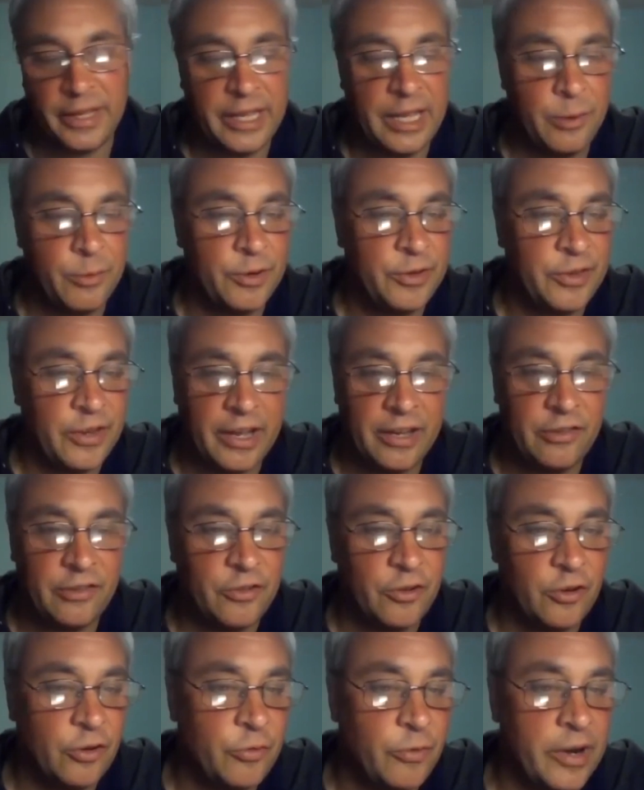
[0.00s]
that he went to
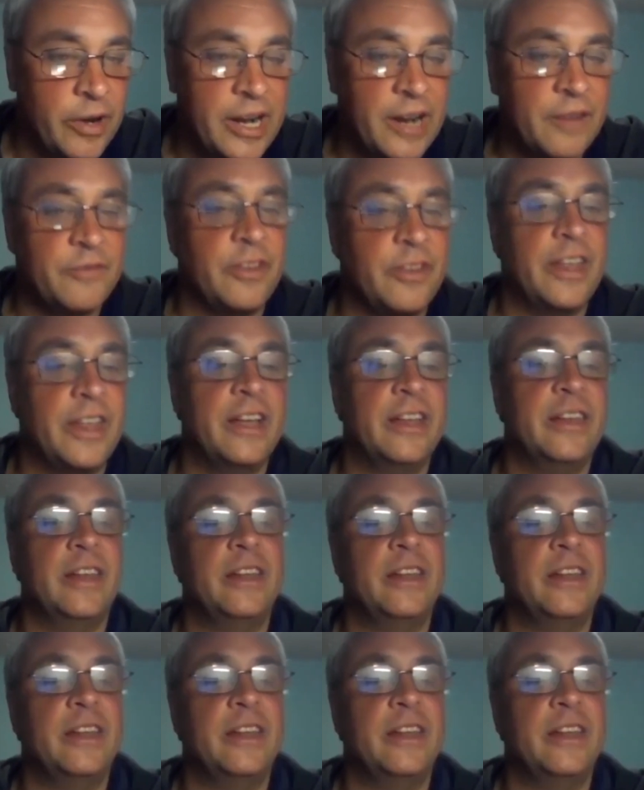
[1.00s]
Iced Earth right after that,